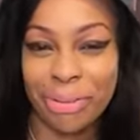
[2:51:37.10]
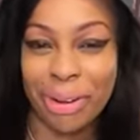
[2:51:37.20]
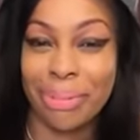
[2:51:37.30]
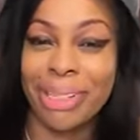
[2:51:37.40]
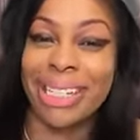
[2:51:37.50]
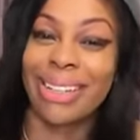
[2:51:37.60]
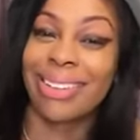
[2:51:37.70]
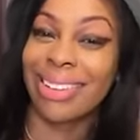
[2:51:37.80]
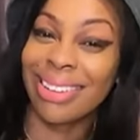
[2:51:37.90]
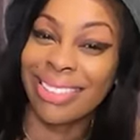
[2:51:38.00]
from them.
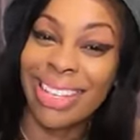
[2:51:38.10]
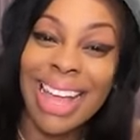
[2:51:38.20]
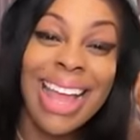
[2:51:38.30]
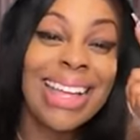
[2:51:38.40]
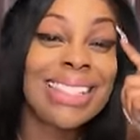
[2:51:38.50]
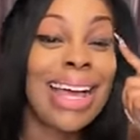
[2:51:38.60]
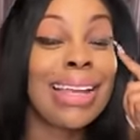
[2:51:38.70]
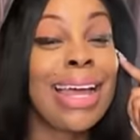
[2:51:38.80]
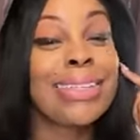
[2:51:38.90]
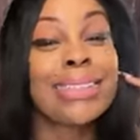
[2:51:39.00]
So I
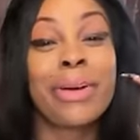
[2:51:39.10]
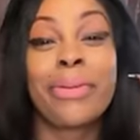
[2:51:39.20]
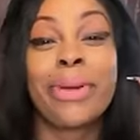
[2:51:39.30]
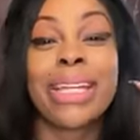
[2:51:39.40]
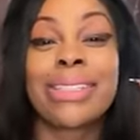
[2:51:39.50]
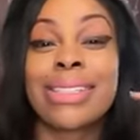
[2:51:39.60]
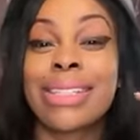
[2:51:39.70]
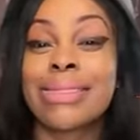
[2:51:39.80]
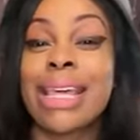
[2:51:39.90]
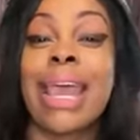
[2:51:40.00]
like, so when
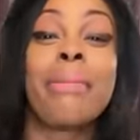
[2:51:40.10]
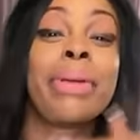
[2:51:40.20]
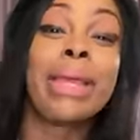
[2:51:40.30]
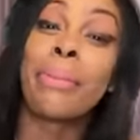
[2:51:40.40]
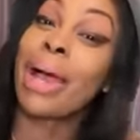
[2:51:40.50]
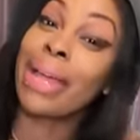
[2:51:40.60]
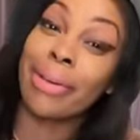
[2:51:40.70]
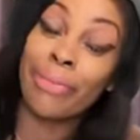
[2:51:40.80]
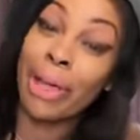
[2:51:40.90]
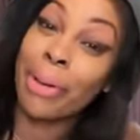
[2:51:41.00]
she's hand me the
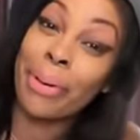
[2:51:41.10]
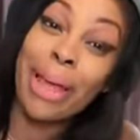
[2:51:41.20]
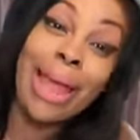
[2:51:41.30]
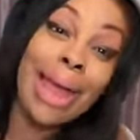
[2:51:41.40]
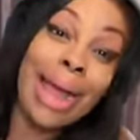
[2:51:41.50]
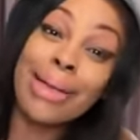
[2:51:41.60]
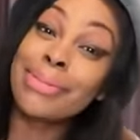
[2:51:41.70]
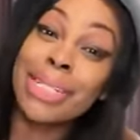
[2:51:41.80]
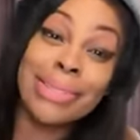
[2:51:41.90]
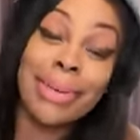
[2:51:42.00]
microphone,
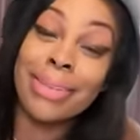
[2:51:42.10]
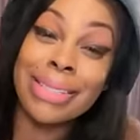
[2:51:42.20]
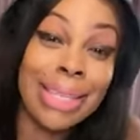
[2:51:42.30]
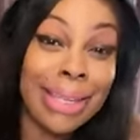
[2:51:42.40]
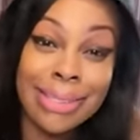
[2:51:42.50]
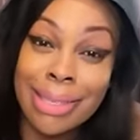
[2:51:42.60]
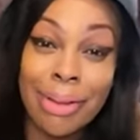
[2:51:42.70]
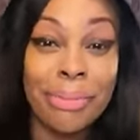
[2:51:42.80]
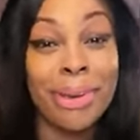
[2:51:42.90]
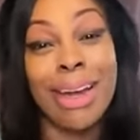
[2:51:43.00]
I'm just going to sing
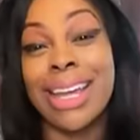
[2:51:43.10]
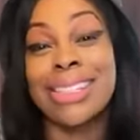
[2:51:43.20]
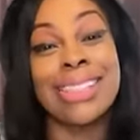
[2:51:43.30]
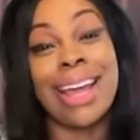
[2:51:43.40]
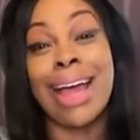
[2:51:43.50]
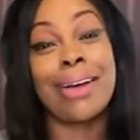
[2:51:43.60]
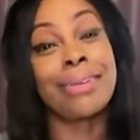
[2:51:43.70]
something crazy. I don't